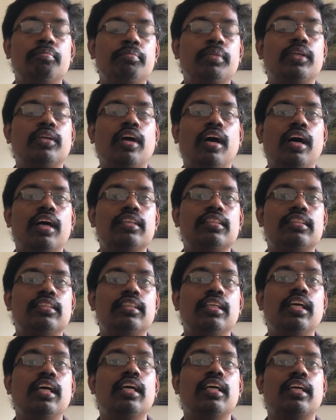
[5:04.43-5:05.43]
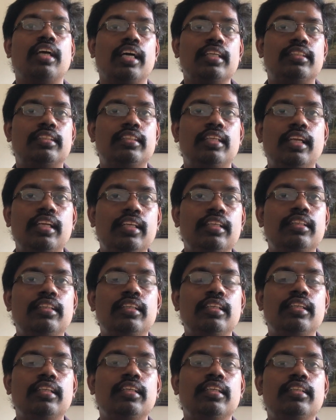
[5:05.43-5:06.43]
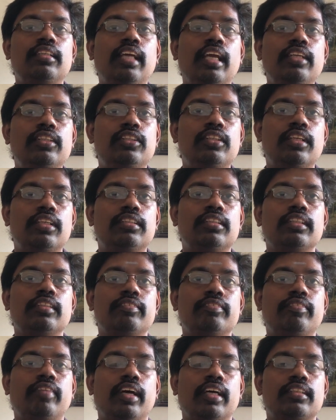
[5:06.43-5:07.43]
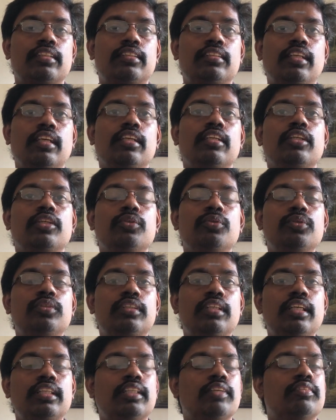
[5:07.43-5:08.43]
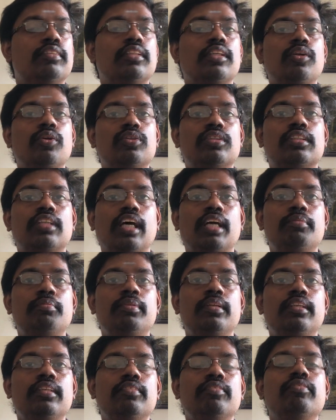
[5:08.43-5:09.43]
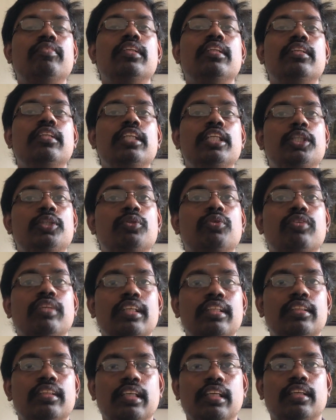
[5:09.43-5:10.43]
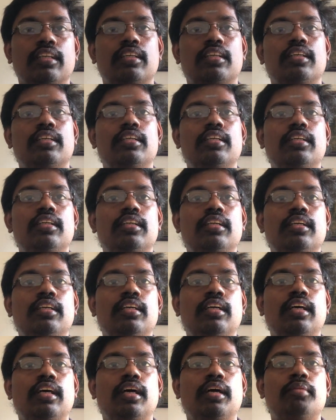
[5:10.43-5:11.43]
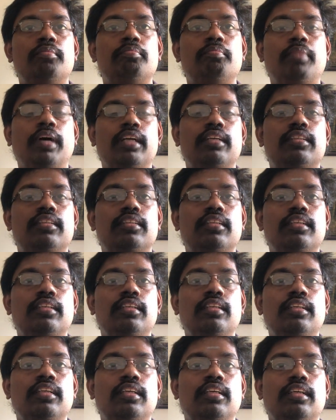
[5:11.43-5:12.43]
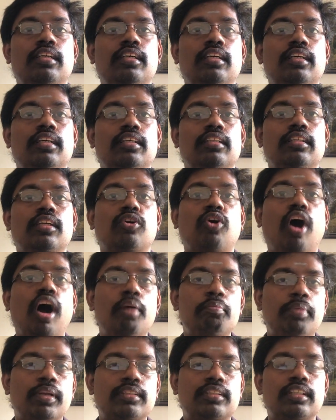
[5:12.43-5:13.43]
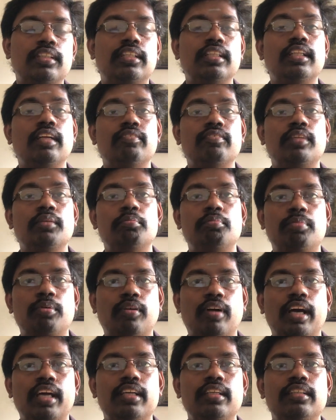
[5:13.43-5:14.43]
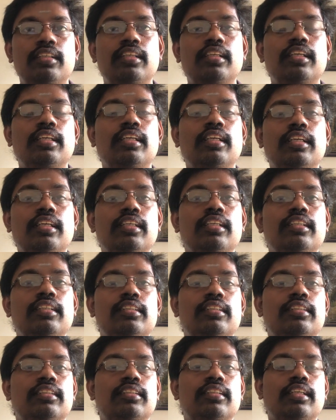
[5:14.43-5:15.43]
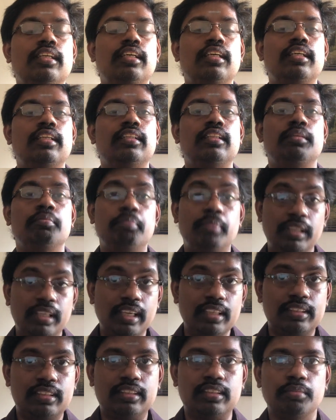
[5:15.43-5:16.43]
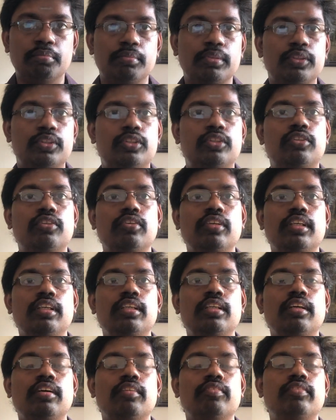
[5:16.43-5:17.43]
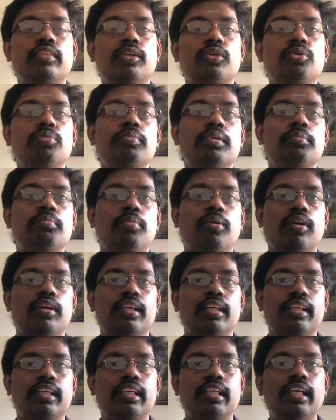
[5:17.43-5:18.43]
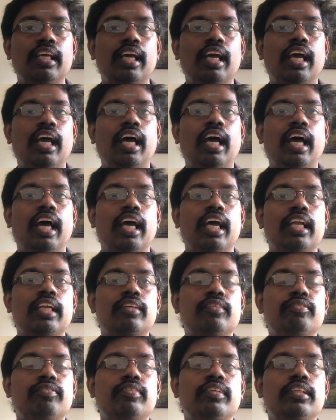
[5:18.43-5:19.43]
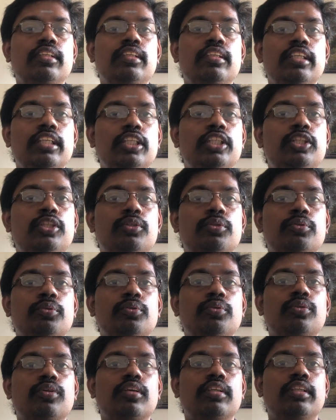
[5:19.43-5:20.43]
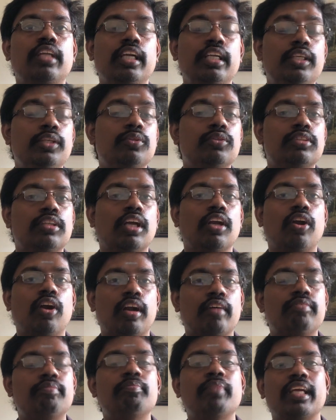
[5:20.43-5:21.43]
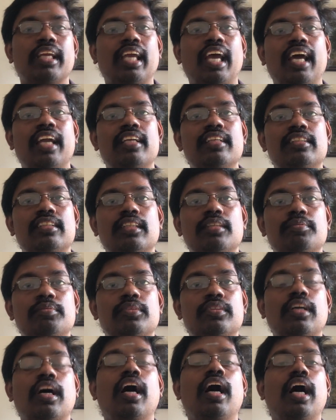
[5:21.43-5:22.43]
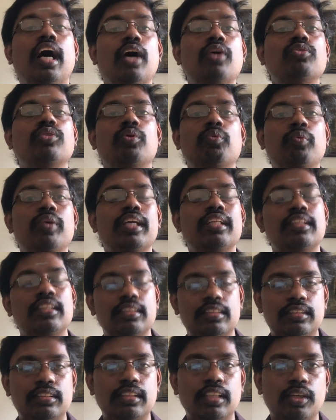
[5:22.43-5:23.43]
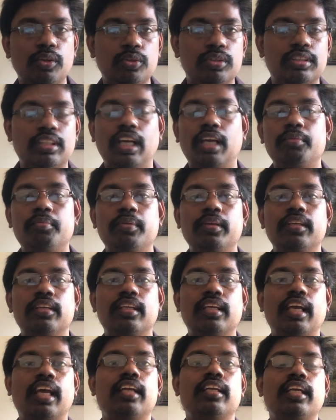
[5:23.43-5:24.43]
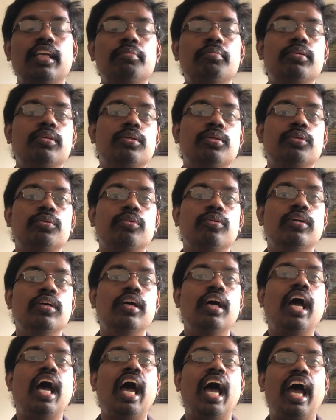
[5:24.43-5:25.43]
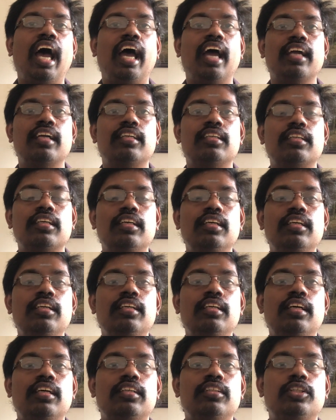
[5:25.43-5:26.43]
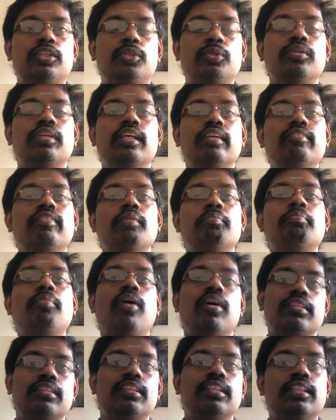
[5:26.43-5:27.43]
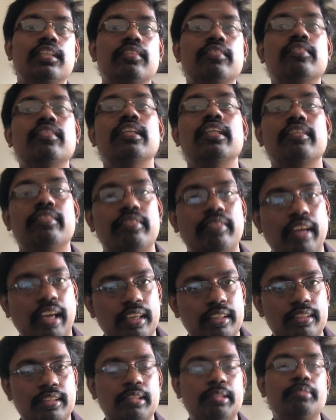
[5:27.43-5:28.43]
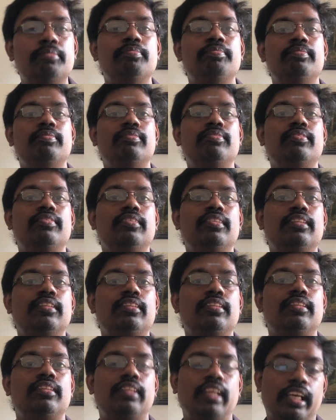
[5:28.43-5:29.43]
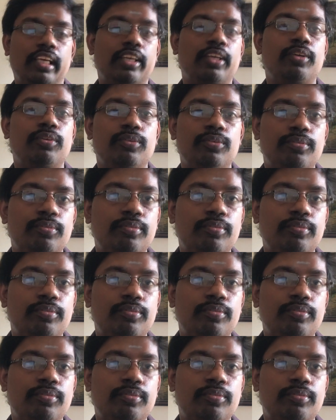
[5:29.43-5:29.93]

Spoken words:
because considering the dangerous effects, then usage of psilocybin we need to rethink. But the complexity of the brain is the biggest mystery of the human body, and we need to deduce a lot of mechanisms how the way this psilocybin can able to act to give a positive effect. Thank you.